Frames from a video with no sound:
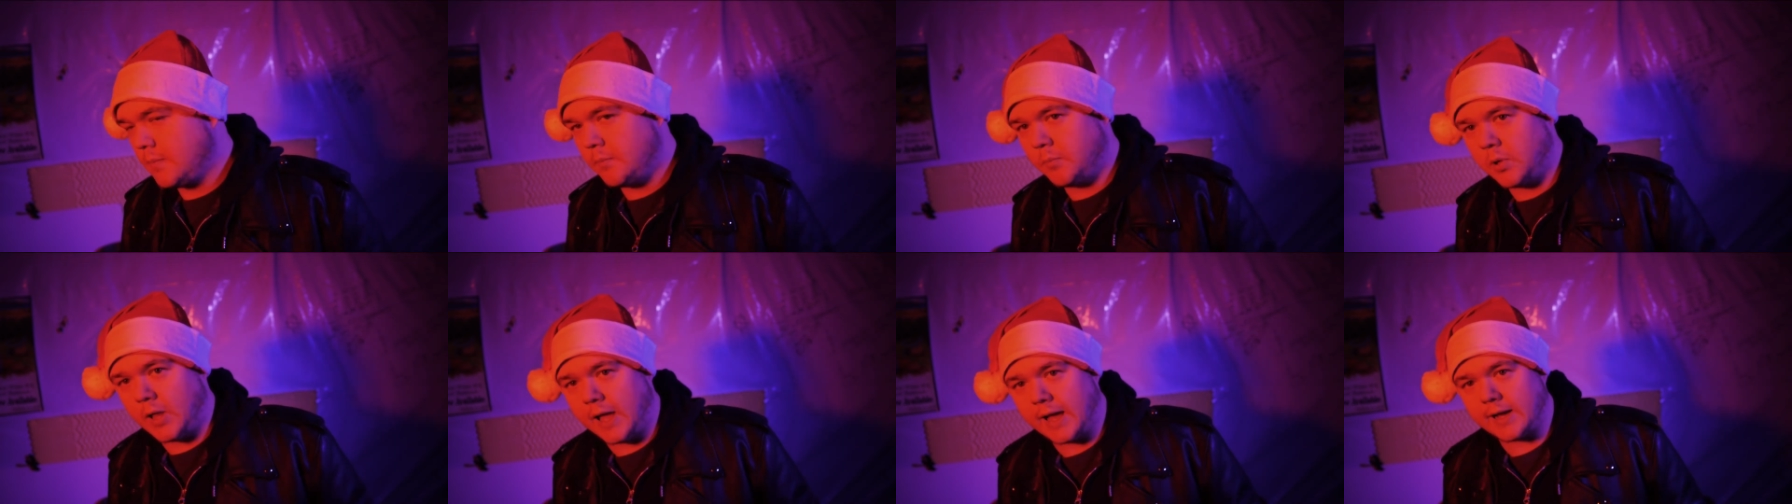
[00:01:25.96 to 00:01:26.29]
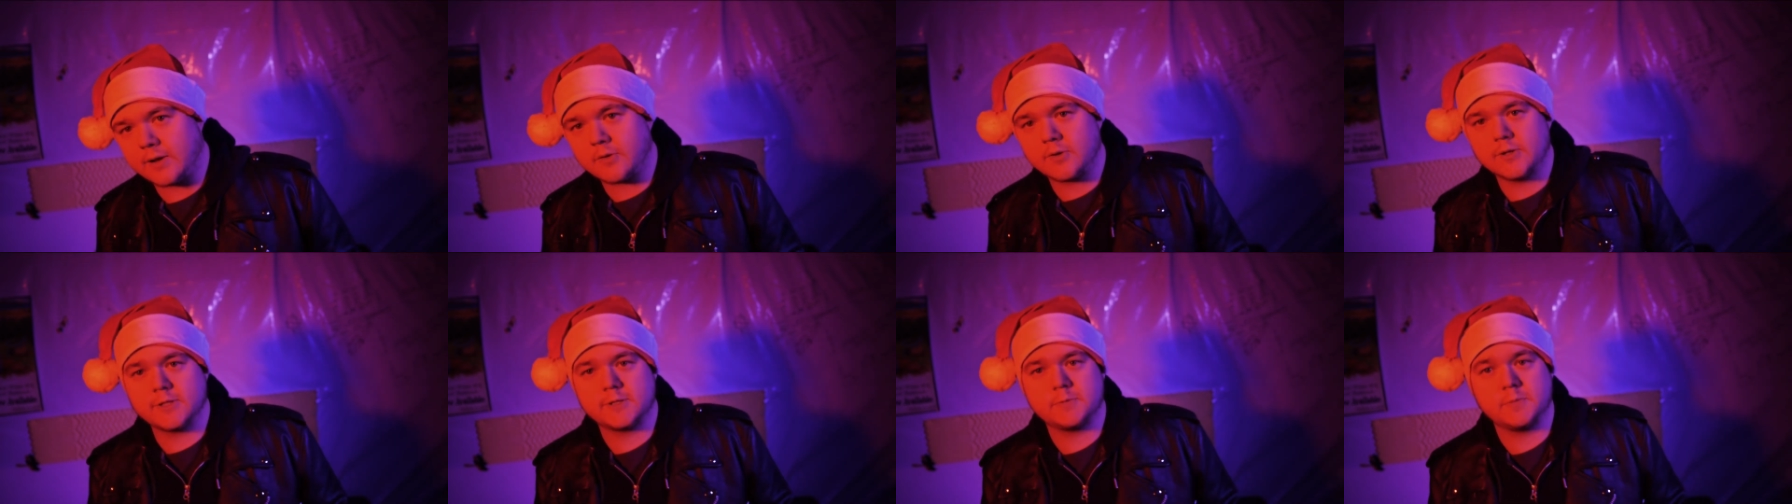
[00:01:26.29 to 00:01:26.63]

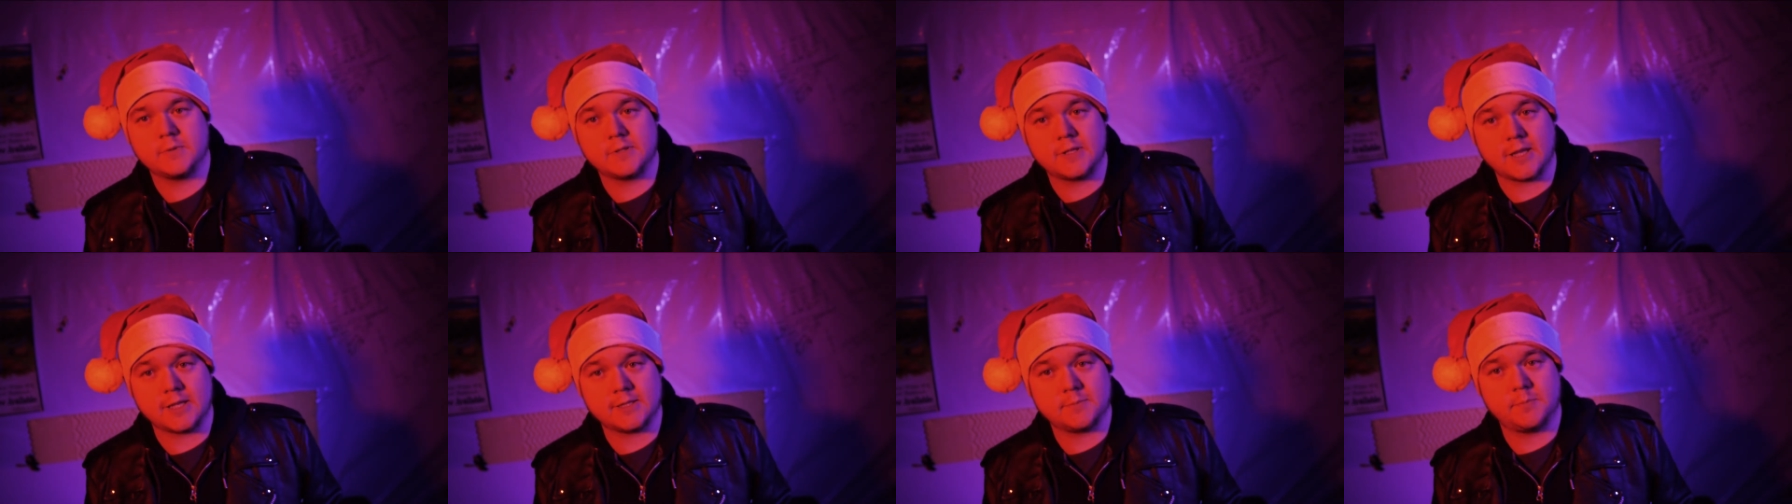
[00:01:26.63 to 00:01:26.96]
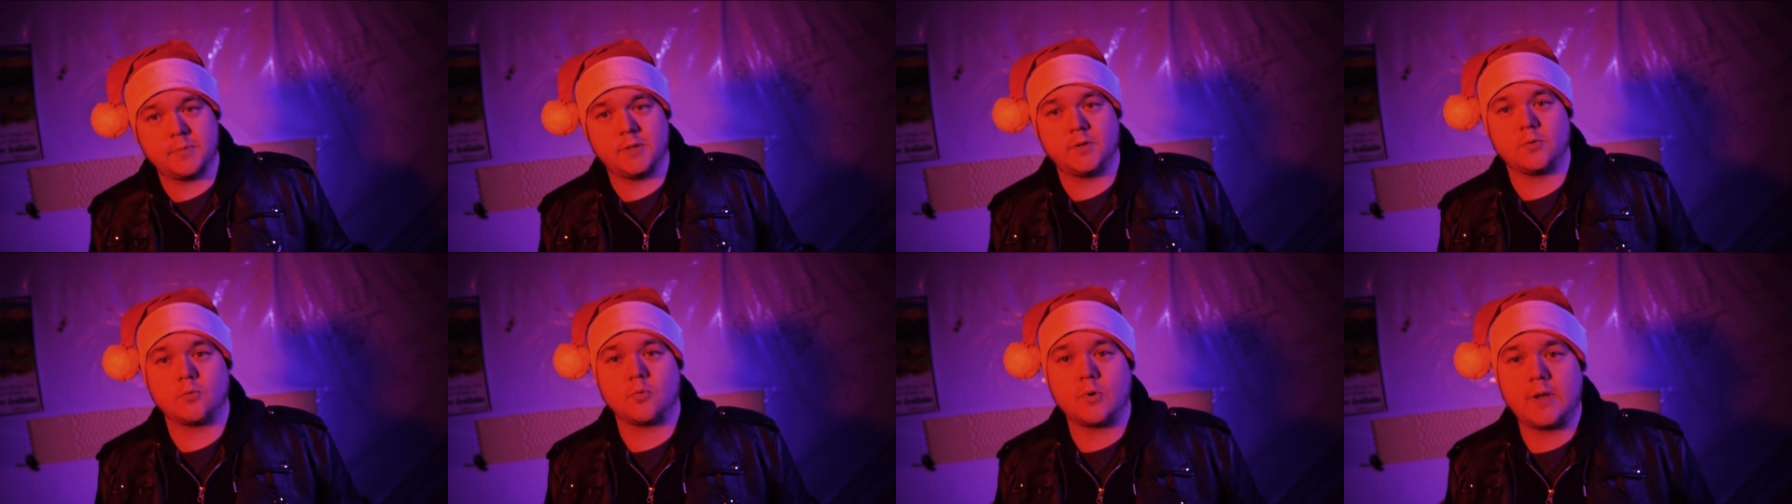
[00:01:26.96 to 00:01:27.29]
Black Christmas has
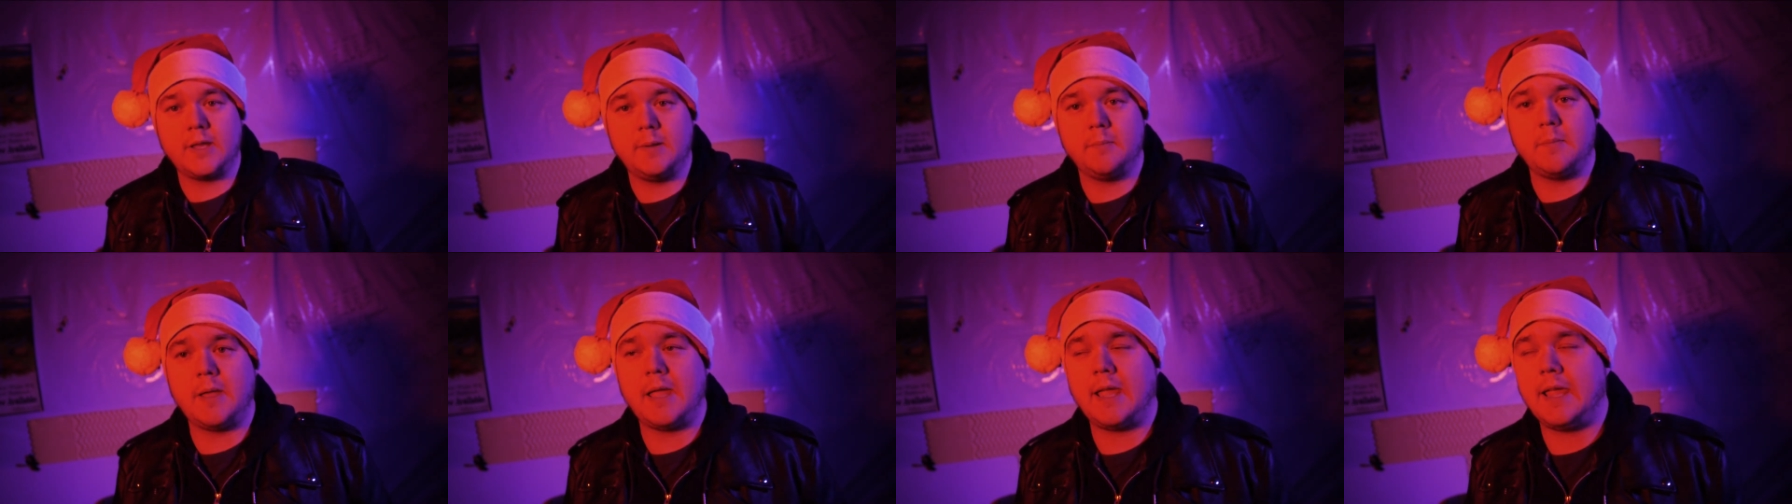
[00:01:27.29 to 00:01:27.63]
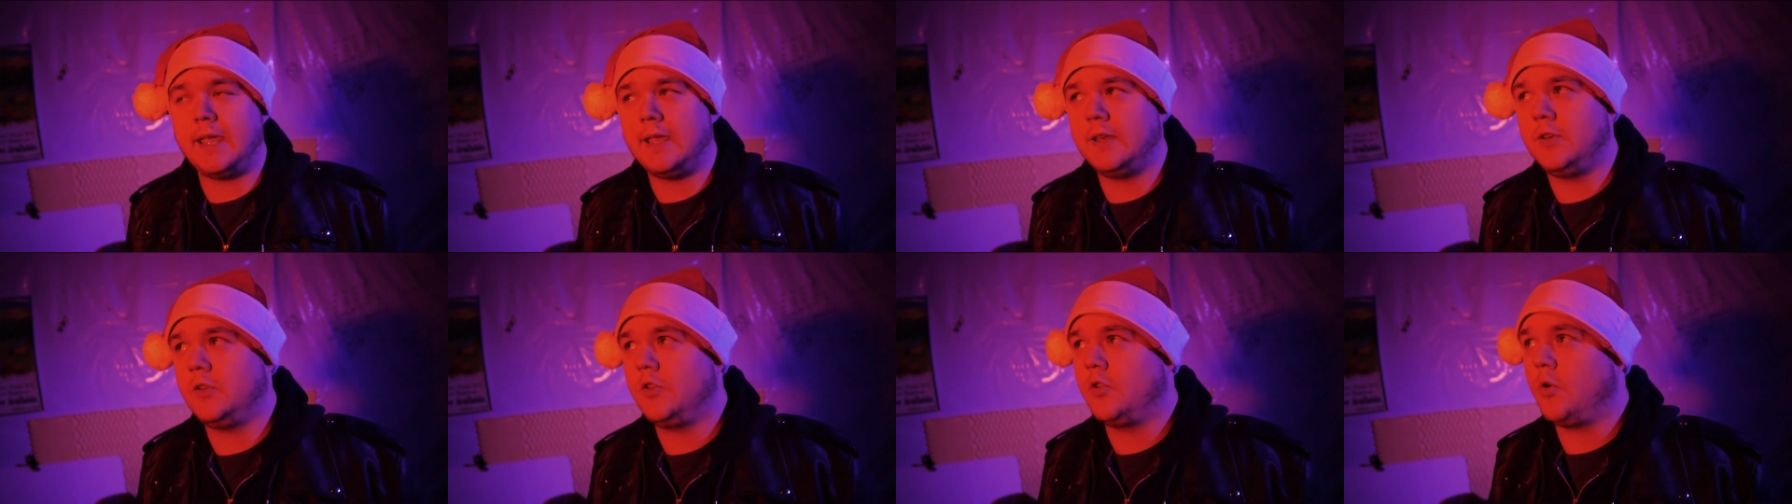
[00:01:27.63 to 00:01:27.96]
been
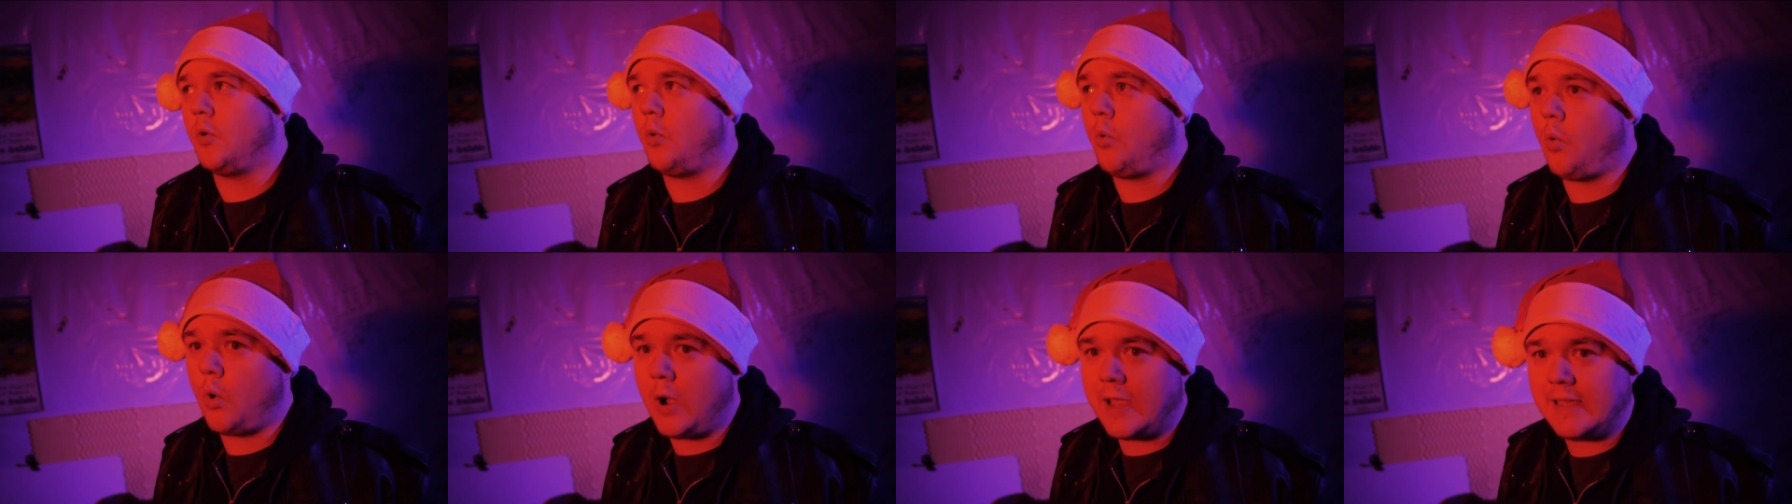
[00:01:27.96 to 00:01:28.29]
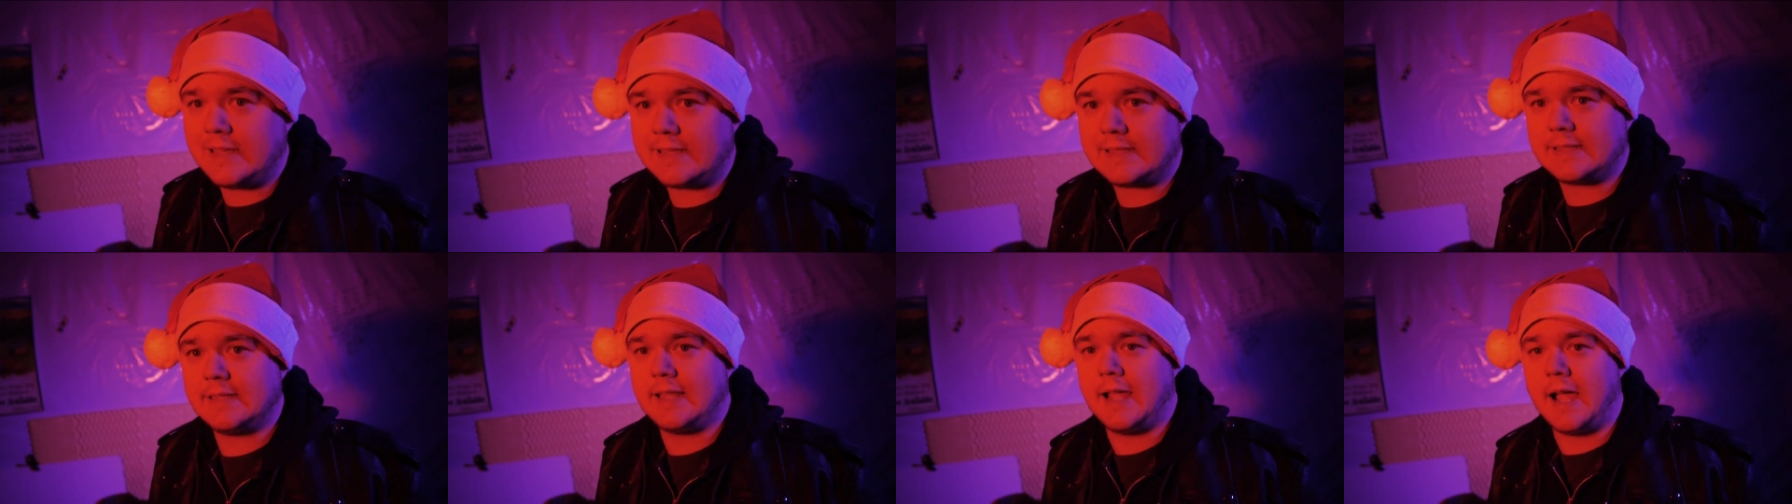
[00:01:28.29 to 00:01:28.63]
remade
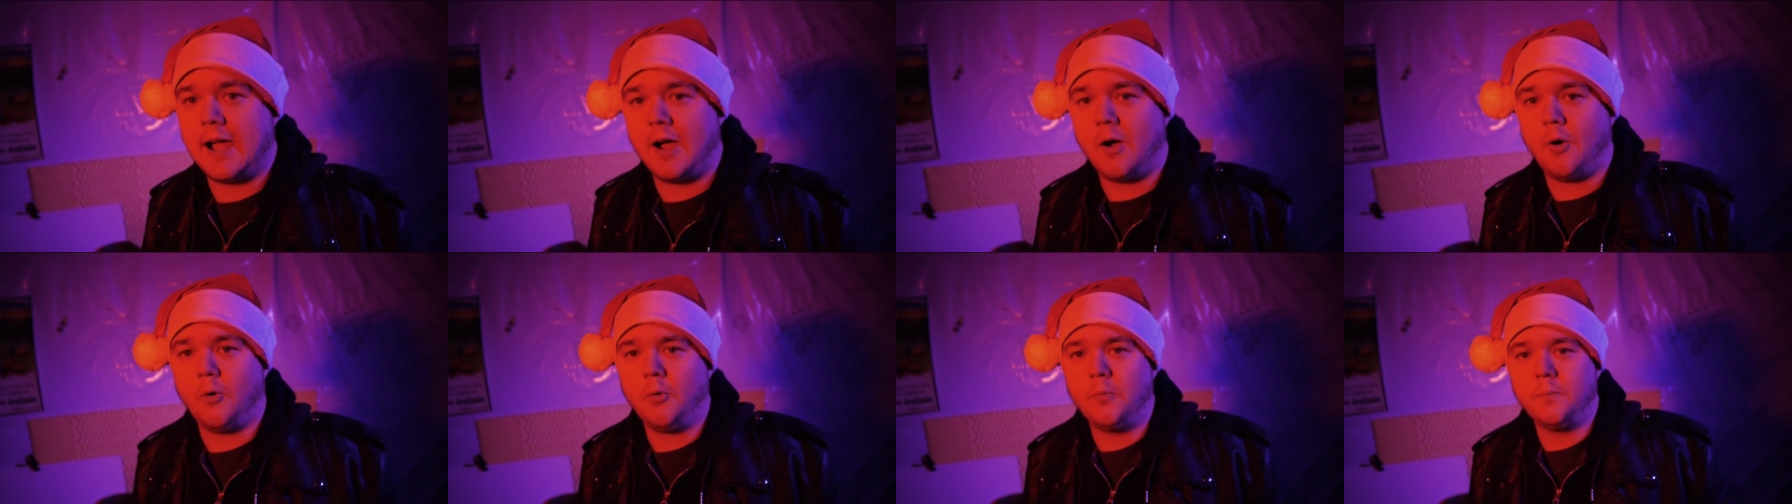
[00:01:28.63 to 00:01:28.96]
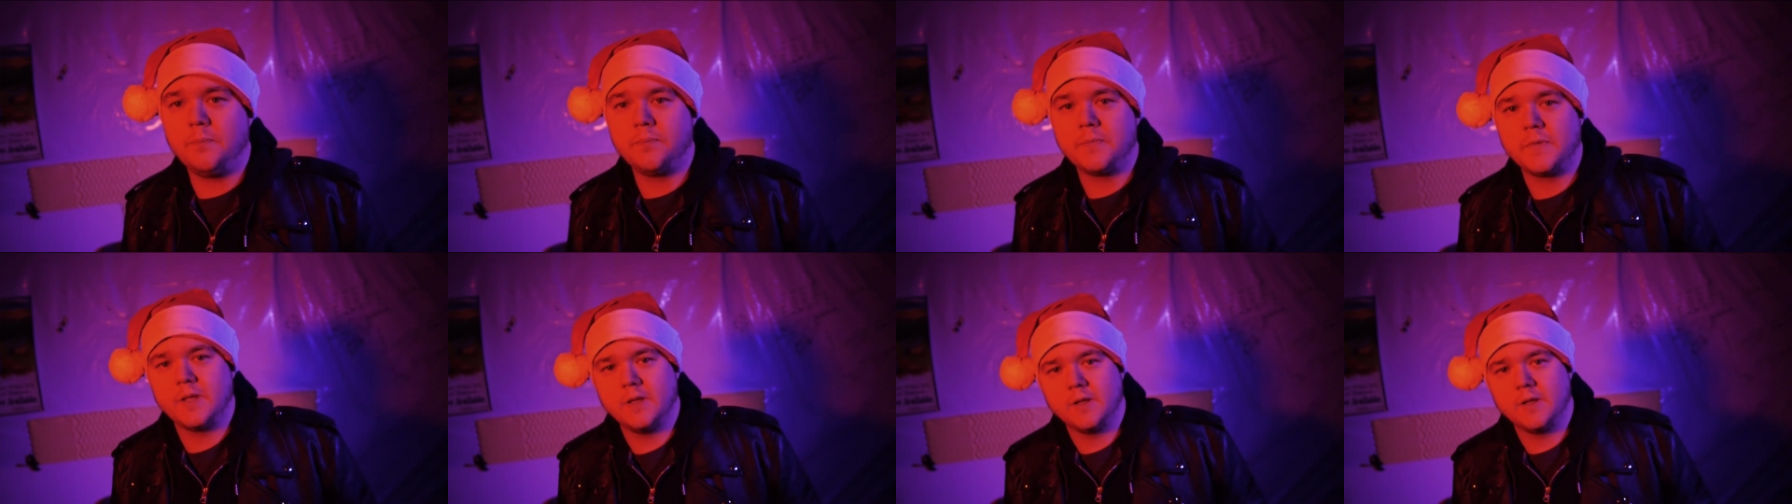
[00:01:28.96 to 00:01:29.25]
twice now,